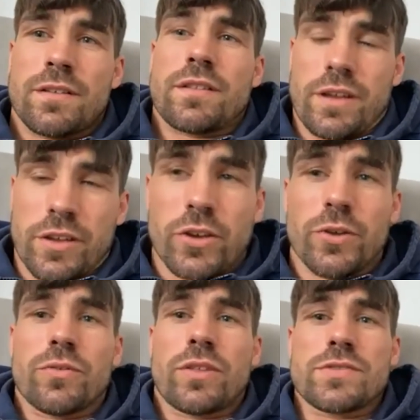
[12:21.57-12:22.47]
Thank you.
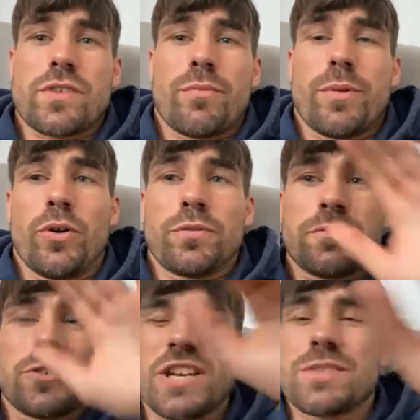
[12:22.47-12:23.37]
Thanks for having me on.
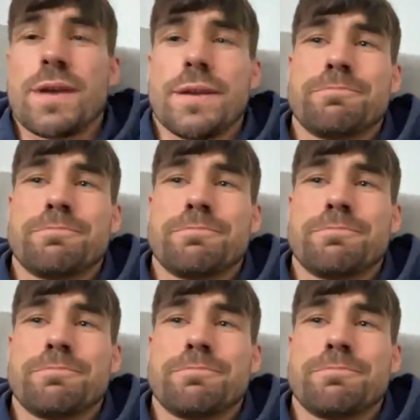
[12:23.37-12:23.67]
Cheers, mate.